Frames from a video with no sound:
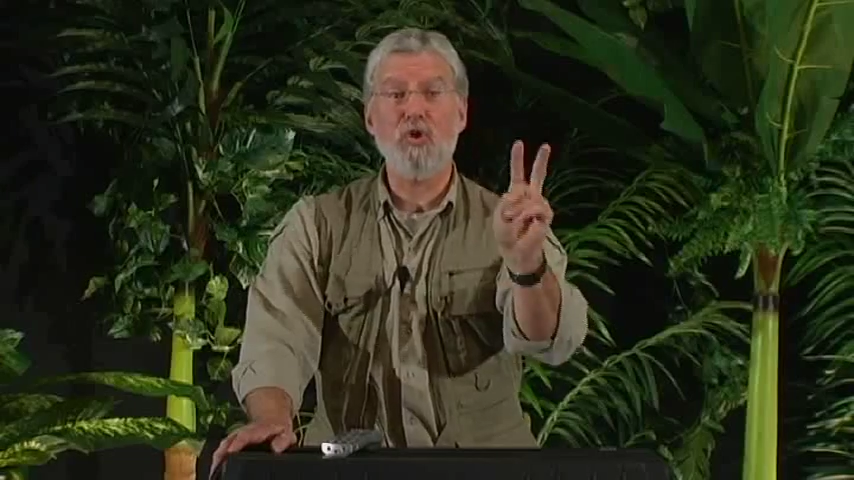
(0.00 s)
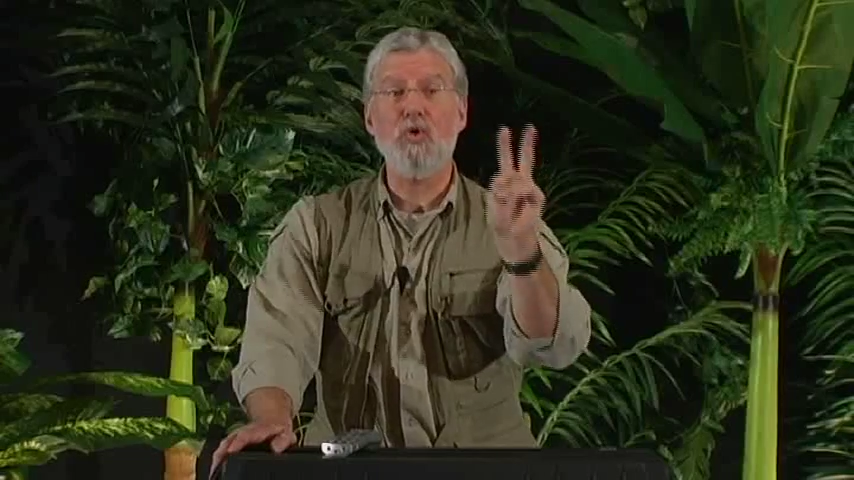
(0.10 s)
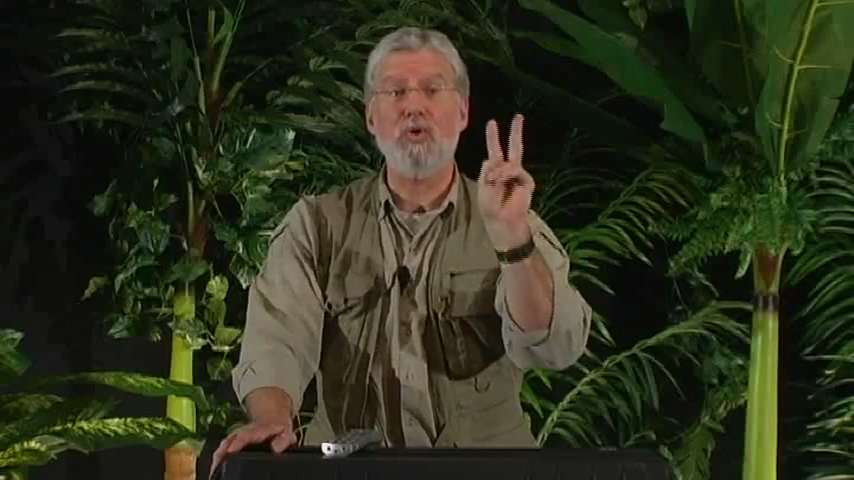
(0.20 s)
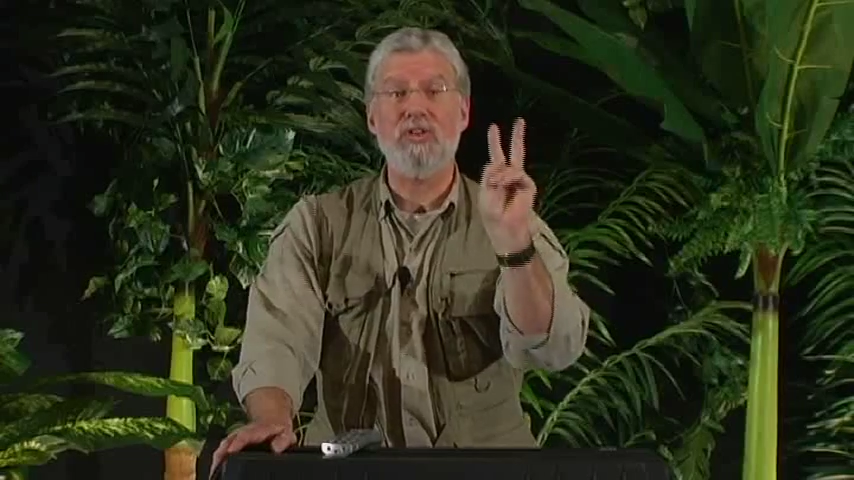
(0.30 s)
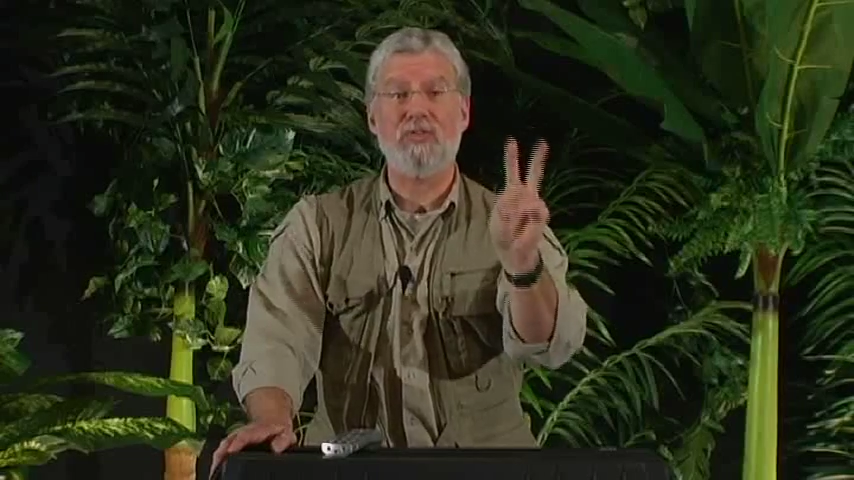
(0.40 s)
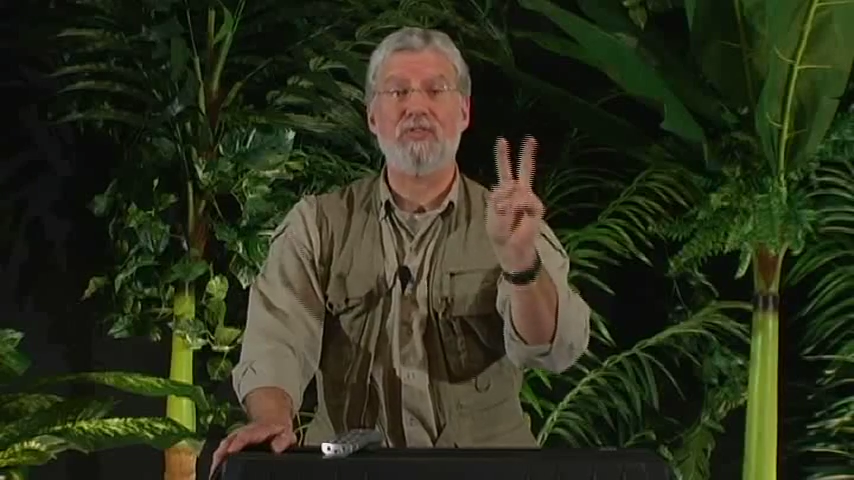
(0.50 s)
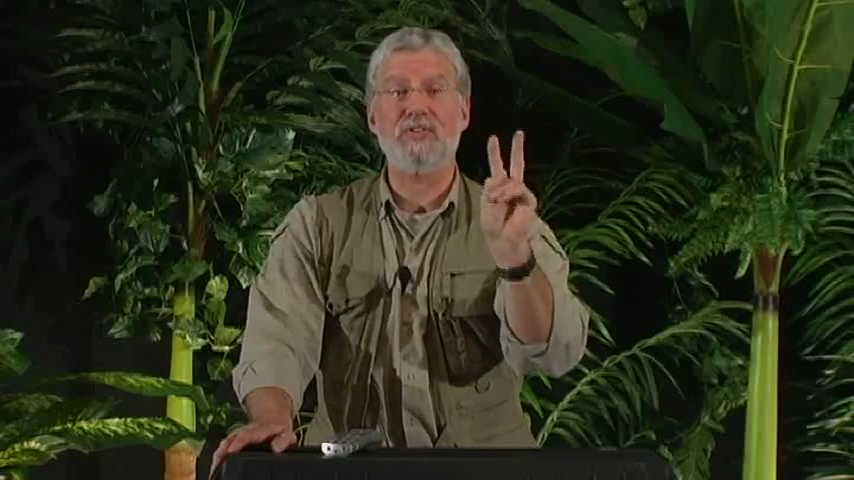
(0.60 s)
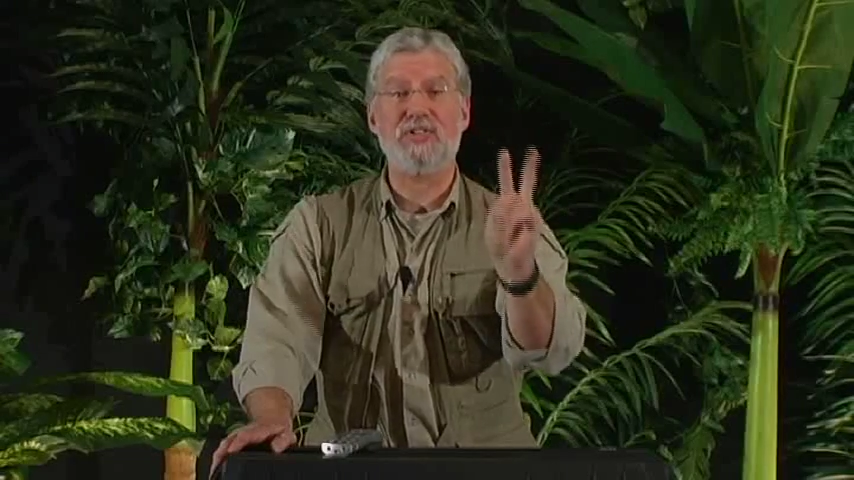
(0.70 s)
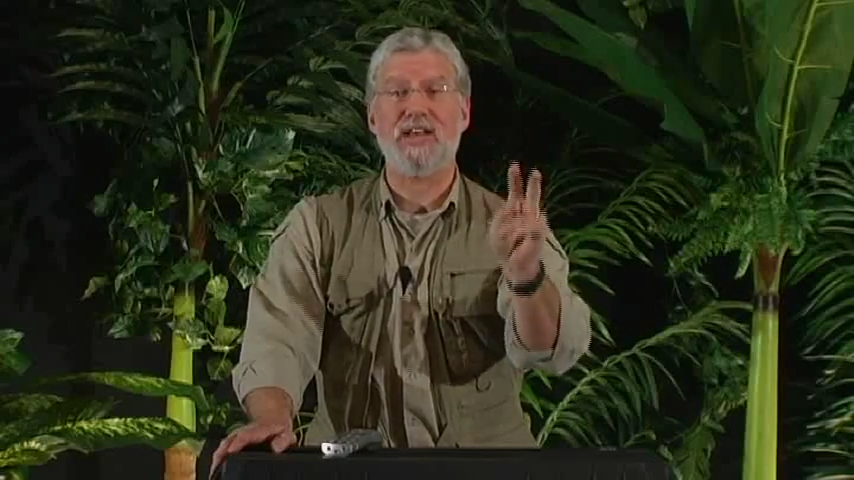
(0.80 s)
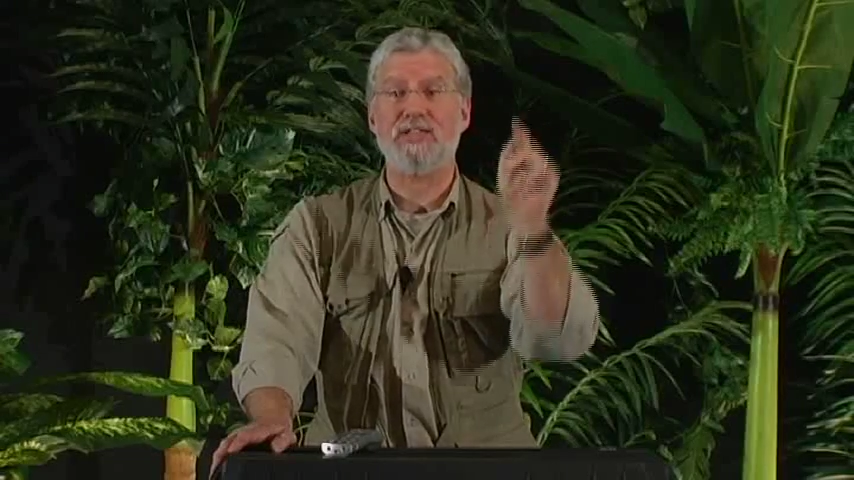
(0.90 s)
2
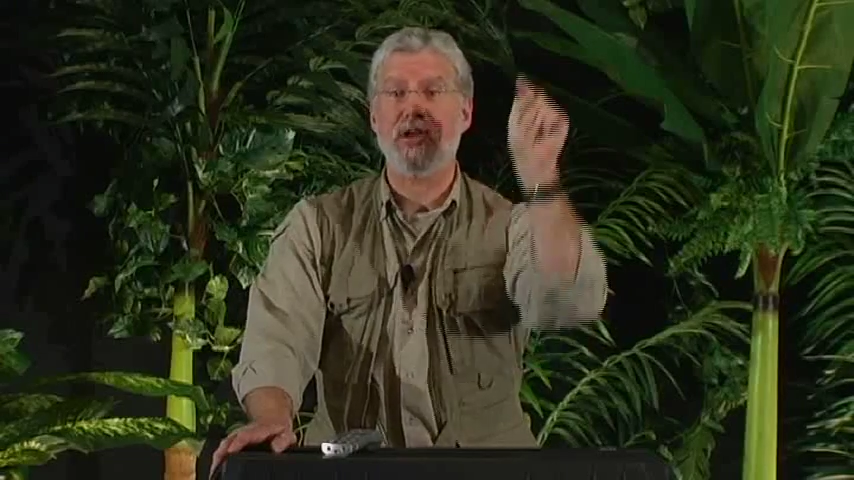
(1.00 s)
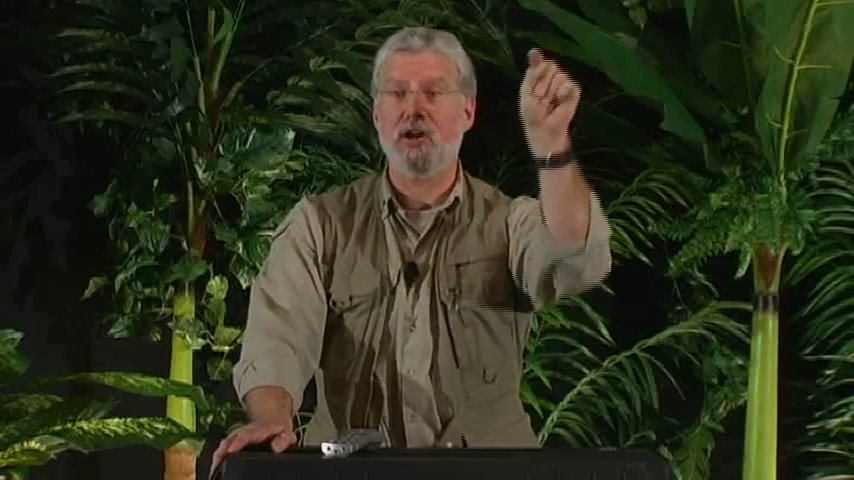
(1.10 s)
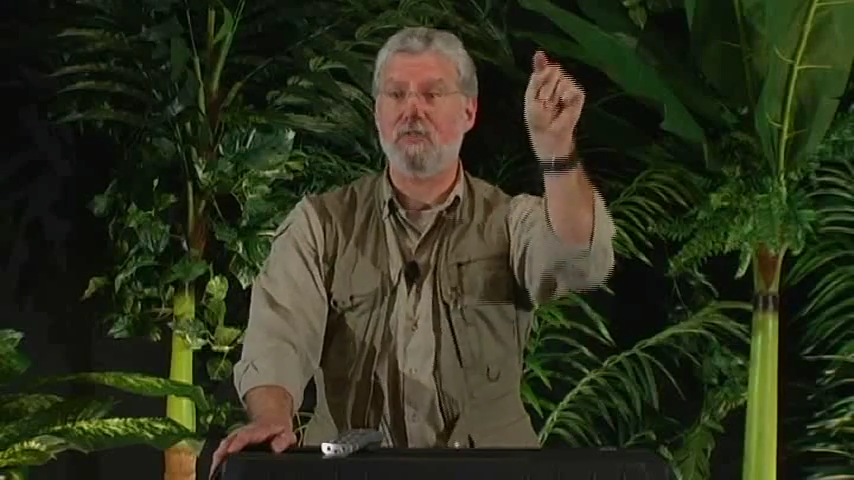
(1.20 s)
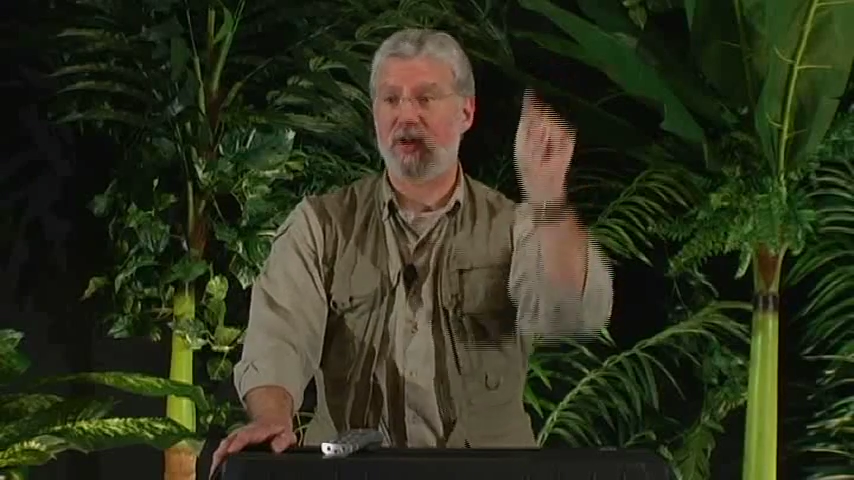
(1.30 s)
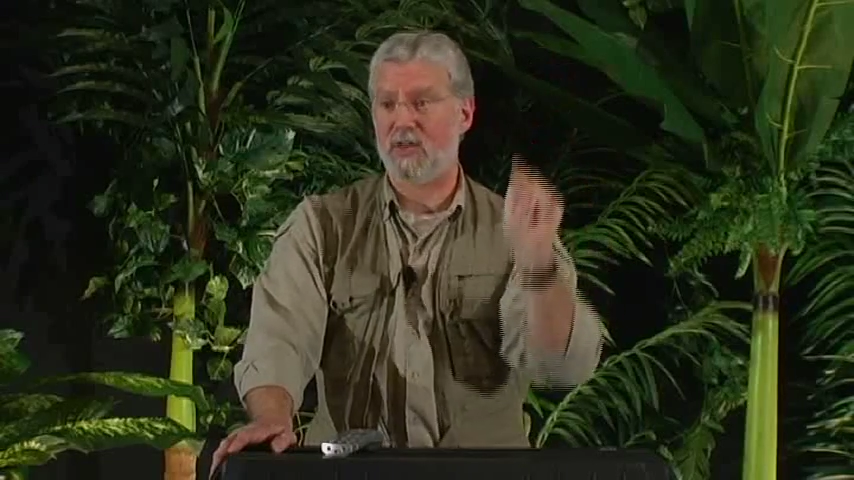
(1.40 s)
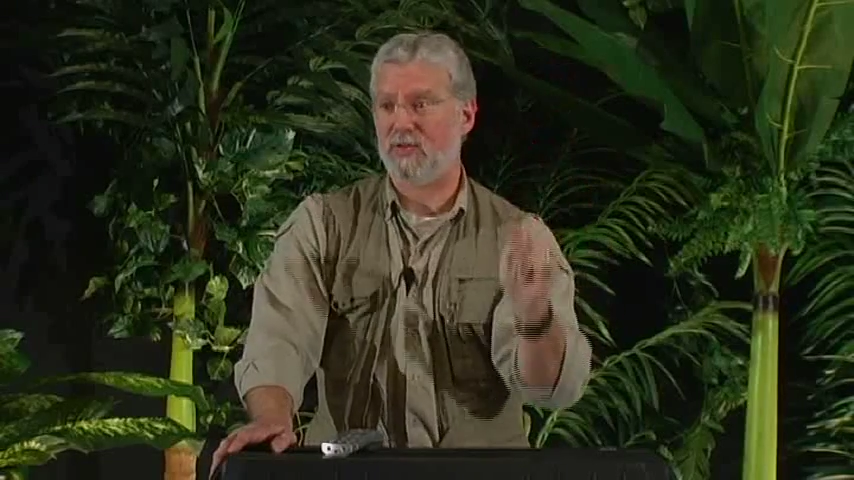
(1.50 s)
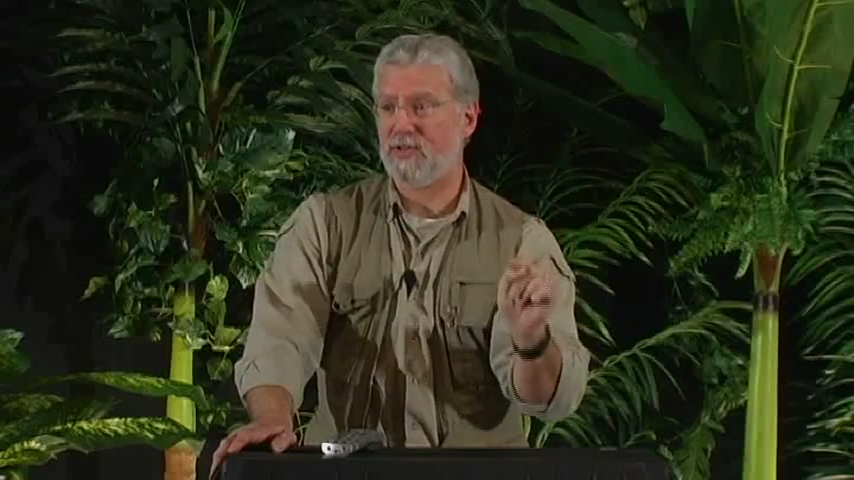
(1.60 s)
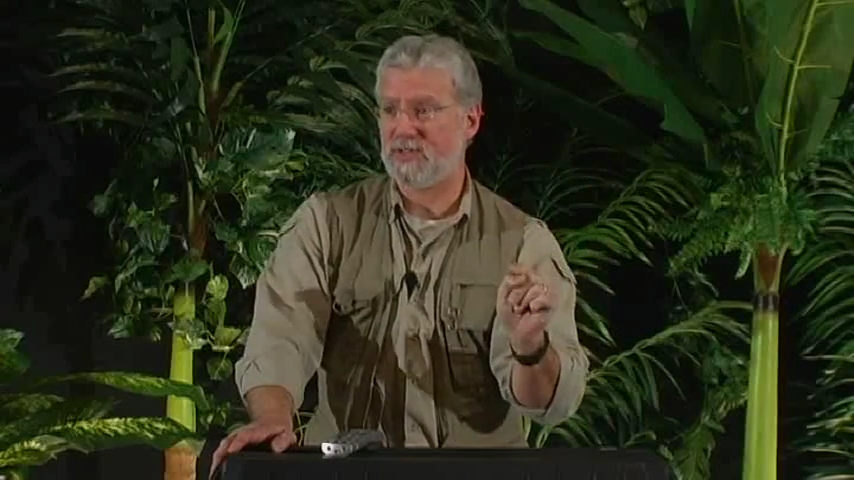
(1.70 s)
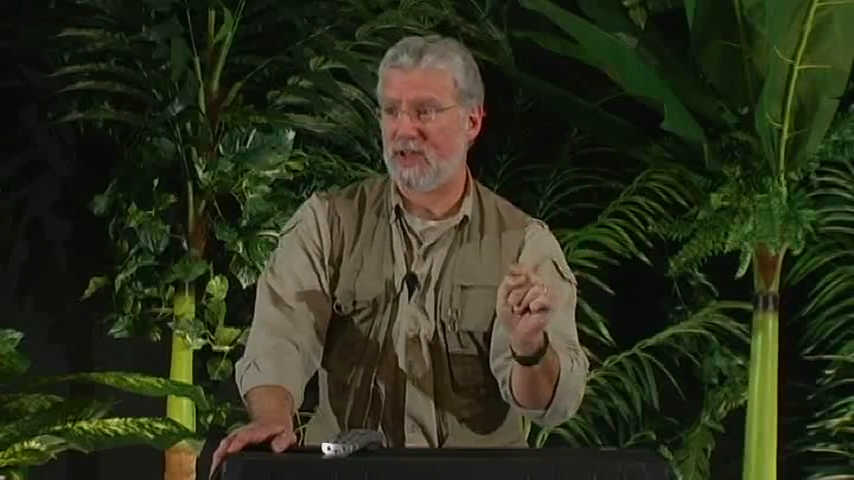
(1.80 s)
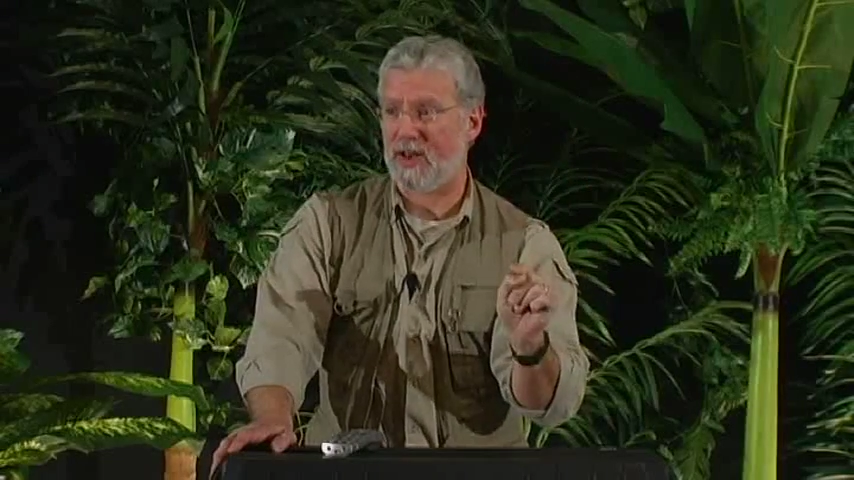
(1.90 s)
different sets of father
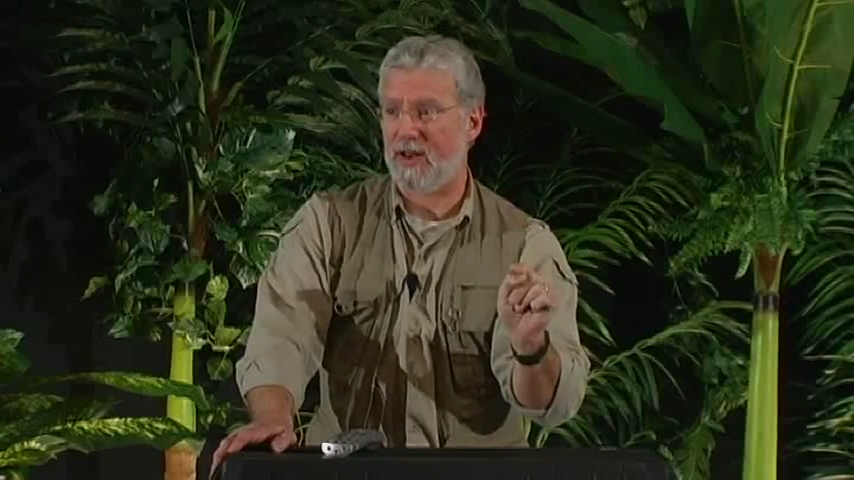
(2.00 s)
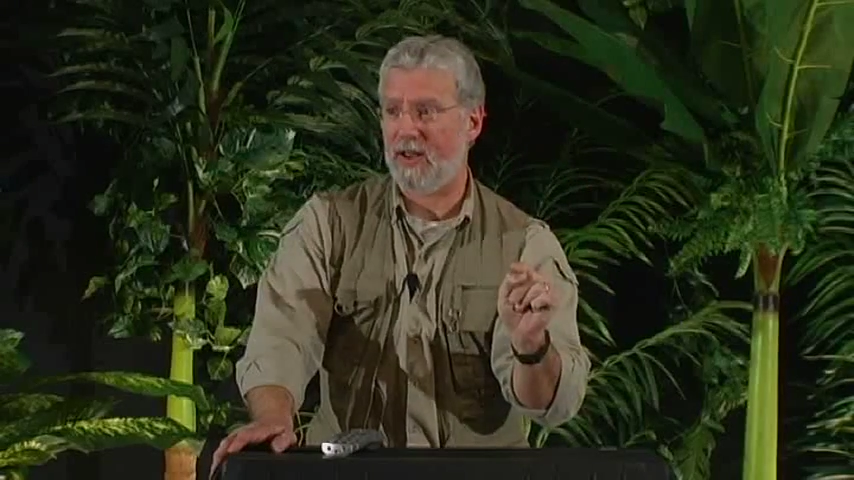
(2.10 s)
and son